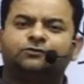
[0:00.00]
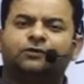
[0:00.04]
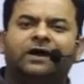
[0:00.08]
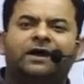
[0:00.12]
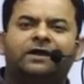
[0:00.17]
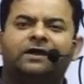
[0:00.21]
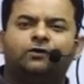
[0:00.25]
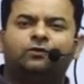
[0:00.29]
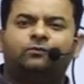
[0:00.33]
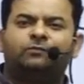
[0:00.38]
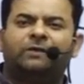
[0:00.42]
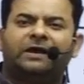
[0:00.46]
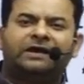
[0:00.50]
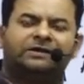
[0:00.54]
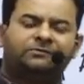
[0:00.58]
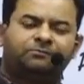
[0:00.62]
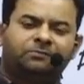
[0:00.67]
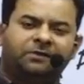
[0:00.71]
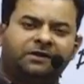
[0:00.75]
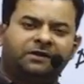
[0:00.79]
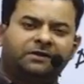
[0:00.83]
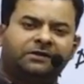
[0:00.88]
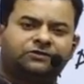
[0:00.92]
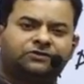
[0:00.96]
you might
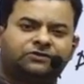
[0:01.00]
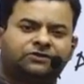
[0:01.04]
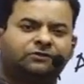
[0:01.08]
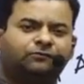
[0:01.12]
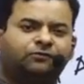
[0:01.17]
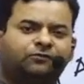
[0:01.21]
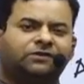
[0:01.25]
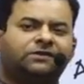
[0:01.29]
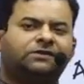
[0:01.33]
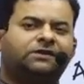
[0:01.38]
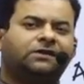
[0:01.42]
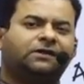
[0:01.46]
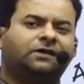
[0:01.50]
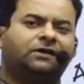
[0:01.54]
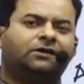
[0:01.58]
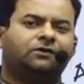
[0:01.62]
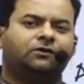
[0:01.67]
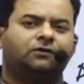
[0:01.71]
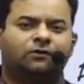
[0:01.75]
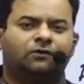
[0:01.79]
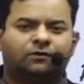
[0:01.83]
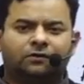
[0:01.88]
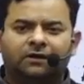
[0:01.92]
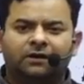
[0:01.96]
be listening one thing in
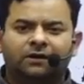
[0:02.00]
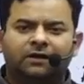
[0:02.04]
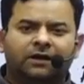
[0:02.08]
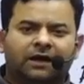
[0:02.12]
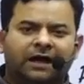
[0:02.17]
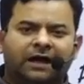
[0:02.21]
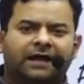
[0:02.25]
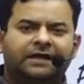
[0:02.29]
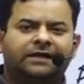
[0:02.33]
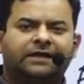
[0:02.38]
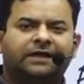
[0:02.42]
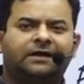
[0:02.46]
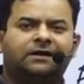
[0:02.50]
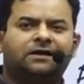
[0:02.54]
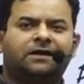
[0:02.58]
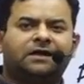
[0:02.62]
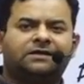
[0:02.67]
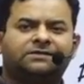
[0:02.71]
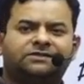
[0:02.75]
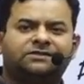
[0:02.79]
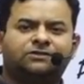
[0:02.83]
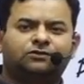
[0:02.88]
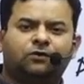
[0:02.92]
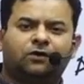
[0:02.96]
your IR
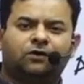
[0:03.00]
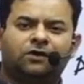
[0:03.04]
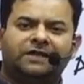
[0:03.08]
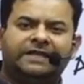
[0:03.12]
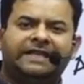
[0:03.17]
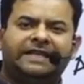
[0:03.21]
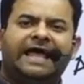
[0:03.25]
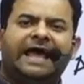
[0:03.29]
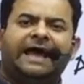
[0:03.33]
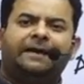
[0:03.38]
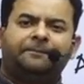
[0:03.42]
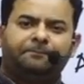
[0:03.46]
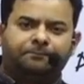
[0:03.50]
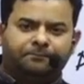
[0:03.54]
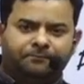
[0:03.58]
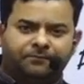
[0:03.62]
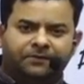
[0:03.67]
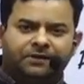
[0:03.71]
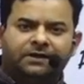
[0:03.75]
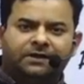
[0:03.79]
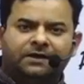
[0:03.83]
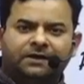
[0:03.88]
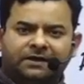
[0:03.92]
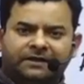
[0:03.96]
classes called NAM.
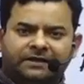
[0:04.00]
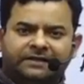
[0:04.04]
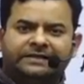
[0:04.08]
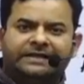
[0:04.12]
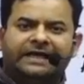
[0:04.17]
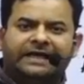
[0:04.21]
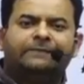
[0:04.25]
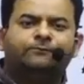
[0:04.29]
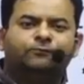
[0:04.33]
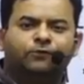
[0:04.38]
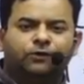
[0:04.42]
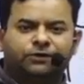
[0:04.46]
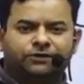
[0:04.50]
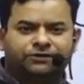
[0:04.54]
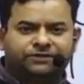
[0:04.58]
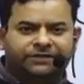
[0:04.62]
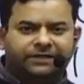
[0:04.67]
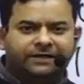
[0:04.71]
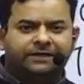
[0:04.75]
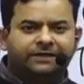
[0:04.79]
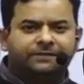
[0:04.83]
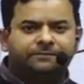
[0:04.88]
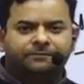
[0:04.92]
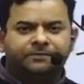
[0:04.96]
NAM was
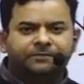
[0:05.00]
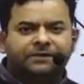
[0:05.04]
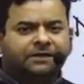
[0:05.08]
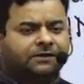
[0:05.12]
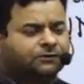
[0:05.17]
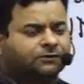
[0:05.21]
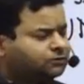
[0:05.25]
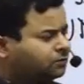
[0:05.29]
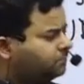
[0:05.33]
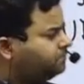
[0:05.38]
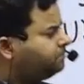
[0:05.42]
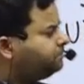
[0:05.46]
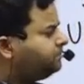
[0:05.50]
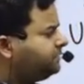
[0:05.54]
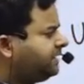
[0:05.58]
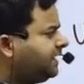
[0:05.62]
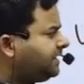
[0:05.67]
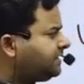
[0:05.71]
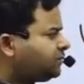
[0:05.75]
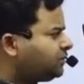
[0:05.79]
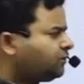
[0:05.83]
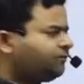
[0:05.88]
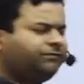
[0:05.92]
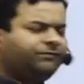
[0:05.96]
there. So
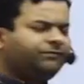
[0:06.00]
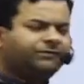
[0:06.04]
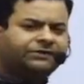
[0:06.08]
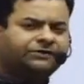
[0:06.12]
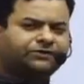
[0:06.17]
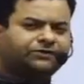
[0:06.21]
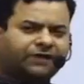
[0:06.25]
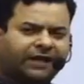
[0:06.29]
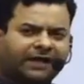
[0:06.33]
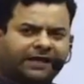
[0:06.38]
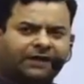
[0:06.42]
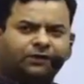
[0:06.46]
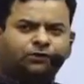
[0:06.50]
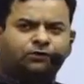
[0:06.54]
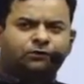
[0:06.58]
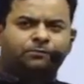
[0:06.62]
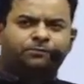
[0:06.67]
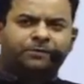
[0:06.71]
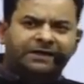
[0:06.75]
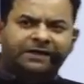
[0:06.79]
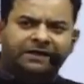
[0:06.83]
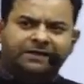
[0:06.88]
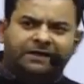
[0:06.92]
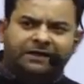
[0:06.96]
that's how we were trying to
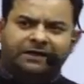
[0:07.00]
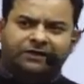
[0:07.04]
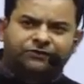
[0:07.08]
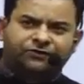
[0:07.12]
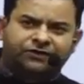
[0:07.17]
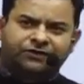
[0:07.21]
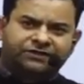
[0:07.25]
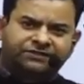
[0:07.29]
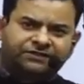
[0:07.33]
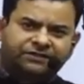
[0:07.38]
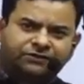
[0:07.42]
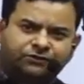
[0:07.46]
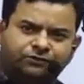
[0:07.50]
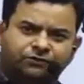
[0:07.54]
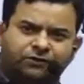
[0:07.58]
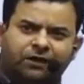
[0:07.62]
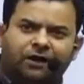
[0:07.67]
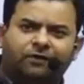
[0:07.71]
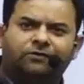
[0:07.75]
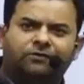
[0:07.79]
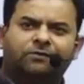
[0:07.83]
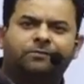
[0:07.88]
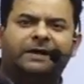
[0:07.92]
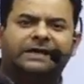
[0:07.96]
bring countries into
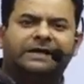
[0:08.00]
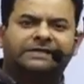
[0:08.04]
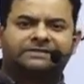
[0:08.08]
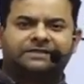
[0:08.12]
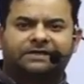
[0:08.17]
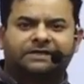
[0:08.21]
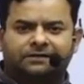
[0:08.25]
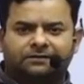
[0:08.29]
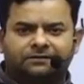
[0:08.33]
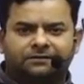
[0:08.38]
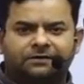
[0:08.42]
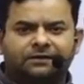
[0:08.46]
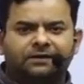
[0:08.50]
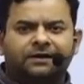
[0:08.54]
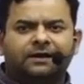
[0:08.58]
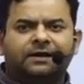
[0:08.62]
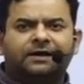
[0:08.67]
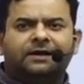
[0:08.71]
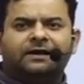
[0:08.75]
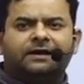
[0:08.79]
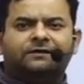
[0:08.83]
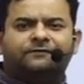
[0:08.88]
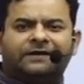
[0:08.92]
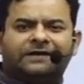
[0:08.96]
our basket.
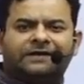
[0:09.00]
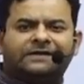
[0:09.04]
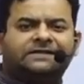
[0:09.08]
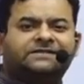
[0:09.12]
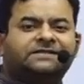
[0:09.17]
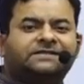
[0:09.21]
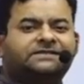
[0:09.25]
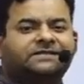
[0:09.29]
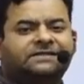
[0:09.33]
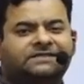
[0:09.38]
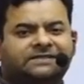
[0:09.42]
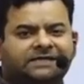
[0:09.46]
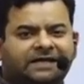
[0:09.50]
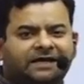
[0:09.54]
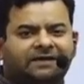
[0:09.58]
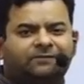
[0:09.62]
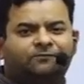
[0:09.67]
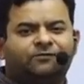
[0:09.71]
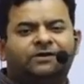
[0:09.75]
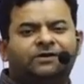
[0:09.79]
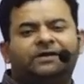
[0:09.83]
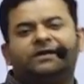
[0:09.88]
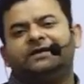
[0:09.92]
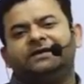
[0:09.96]
In fact, this is the time
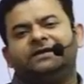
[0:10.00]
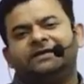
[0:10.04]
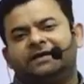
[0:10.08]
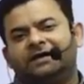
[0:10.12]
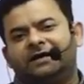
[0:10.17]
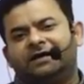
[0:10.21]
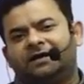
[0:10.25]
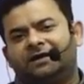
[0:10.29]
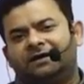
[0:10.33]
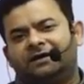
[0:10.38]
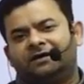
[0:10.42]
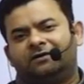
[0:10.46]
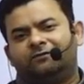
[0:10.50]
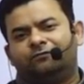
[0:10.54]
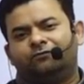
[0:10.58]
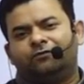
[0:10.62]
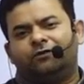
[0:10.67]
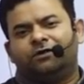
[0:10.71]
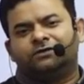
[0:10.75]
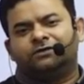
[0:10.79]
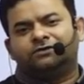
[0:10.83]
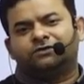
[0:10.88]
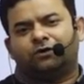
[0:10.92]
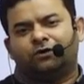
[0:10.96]
when India
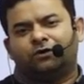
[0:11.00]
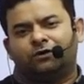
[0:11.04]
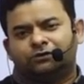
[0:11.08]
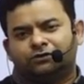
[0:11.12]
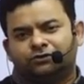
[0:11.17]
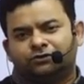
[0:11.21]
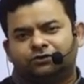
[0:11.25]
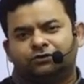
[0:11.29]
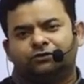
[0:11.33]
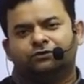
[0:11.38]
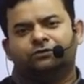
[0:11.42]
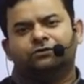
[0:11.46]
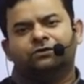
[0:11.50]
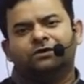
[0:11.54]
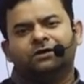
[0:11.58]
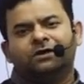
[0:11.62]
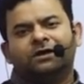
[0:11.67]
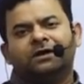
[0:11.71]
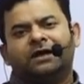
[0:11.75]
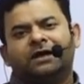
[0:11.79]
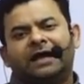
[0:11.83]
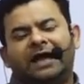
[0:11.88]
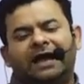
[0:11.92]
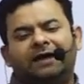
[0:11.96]
was also
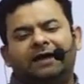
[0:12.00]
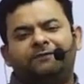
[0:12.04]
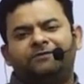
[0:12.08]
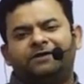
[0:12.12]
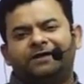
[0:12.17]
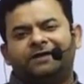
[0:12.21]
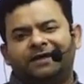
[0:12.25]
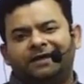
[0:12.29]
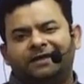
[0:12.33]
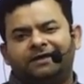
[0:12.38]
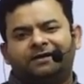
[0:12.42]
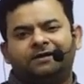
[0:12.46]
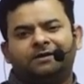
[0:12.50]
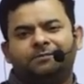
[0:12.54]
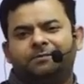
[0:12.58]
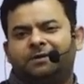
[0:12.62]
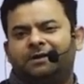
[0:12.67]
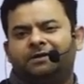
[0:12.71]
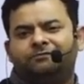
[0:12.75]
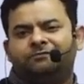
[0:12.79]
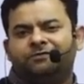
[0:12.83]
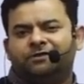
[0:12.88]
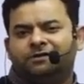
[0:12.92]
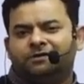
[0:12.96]
having an
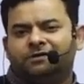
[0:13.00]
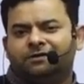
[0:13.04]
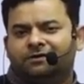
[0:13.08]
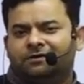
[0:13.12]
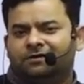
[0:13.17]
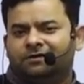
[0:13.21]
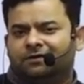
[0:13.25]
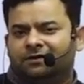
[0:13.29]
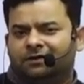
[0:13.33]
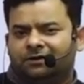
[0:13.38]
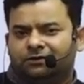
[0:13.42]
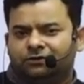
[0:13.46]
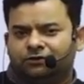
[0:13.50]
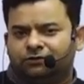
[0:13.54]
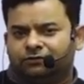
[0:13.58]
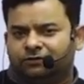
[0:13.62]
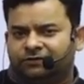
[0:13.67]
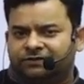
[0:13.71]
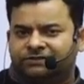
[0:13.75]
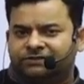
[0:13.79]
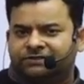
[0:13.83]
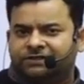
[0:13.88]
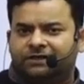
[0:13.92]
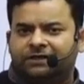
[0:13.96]
agreement with the
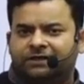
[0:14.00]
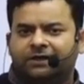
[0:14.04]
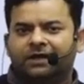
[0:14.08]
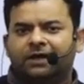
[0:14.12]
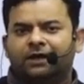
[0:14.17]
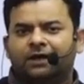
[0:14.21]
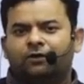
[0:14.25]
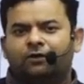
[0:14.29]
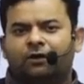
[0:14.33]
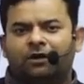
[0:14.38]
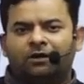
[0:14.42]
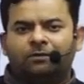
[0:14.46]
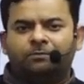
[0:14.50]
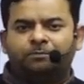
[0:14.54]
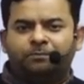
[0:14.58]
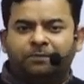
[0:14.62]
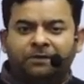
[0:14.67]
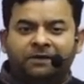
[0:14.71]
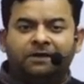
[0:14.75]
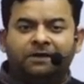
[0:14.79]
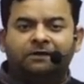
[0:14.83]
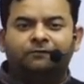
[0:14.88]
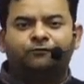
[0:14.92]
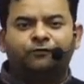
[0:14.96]
USA called
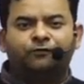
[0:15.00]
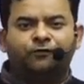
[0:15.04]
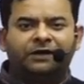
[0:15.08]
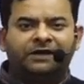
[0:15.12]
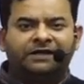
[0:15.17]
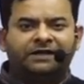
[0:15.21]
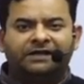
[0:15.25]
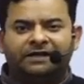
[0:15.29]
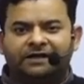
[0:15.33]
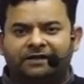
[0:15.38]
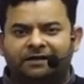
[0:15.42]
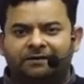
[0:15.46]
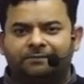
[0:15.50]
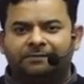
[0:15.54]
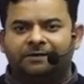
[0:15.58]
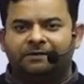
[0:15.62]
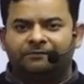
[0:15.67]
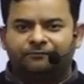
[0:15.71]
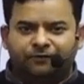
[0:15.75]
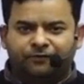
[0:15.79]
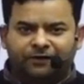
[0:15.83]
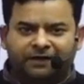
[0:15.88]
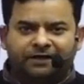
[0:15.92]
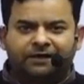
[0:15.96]
PL 480 agreement
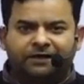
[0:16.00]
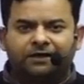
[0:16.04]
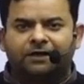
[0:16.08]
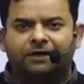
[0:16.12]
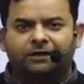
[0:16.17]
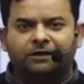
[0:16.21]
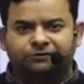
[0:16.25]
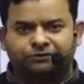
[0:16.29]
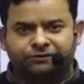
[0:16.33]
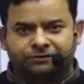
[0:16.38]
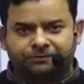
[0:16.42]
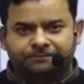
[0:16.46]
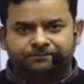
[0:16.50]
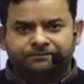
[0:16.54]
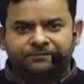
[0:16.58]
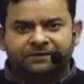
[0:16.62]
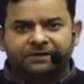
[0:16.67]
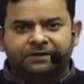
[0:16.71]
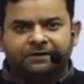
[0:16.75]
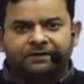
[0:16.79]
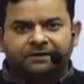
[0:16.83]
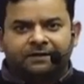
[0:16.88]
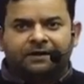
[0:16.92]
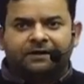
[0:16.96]
for agriculture.
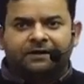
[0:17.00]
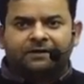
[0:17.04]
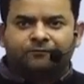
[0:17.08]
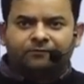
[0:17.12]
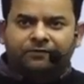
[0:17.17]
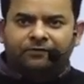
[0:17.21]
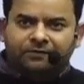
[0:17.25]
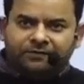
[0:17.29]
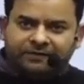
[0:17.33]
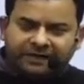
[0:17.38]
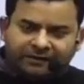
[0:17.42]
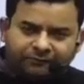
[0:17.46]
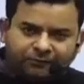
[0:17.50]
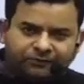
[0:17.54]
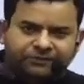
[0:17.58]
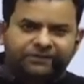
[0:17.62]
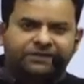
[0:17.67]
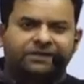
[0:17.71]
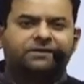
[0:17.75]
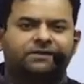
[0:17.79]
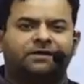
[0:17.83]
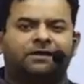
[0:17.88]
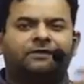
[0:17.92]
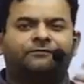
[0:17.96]
That was
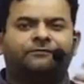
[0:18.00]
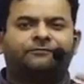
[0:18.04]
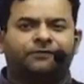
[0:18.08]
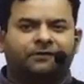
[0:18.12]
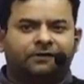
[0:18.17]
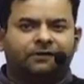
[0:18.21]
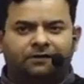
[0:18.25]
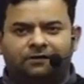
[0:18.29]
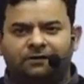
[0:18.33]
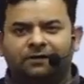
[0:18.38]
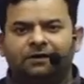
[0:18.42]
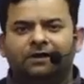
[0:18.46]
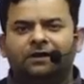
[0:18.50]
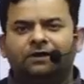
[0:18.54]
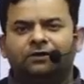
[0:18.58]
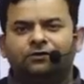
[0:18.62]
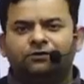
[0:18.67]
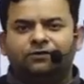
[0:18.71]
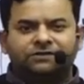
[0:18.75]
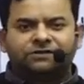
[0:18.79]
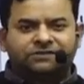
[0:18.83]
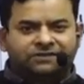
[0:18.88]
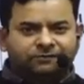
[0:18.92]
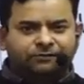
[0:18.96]
another effort.
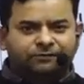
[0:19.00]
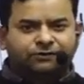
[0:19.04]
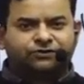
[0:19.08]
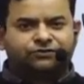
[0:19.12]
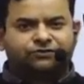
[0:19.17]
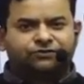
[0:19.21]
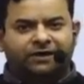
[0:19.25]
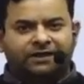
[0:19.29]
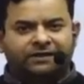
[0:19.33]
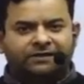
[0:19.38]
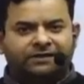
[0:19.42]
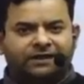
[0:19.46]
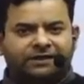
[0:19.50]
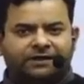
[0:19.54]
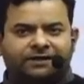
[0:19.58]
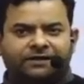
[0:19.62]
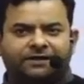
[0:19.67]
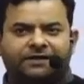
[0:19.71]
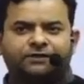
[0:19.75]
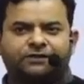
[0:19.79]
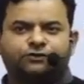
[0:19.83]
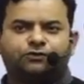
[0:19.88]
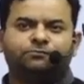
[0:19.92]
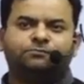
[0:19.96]
USA was trying that
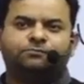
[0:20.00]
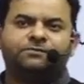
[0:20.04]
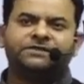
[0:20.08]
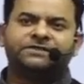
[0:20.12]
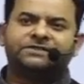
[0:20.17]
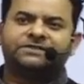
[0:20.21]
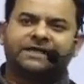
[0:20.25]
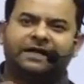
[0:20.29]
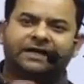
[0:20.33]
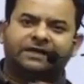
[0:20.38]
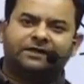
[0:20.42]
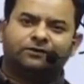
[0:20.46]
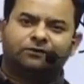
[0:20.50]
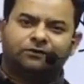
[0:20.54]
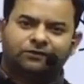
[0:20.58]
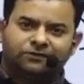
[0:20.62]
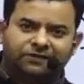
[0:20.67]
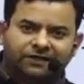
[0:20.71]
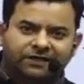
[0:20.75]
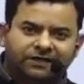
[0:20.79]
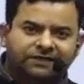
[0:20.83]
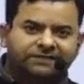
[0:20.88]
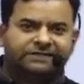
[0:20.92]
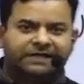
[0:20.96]
India should be standing on
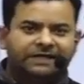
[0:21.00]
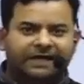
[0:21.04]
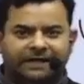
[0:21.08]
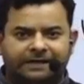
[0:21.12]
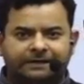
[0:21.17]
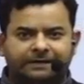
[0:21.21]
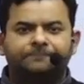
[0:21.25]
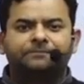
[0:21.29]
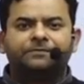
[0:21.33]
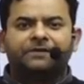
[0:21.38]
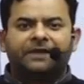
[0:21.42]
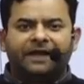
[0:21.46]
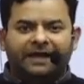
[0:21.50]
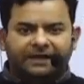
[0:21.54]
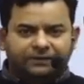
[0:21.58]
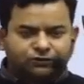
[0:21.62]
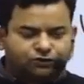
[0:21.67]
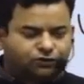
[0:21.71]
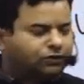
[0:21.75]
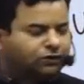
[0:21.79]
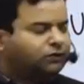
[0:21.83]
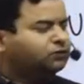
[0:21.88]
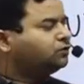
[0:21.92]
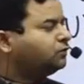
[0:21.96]
their side, and
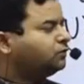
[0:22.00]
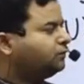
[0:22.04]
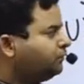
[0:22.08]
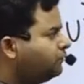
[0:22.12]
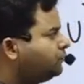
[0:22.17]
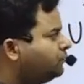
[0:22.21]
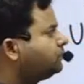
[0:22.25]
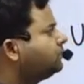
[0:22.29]
so on and so forth.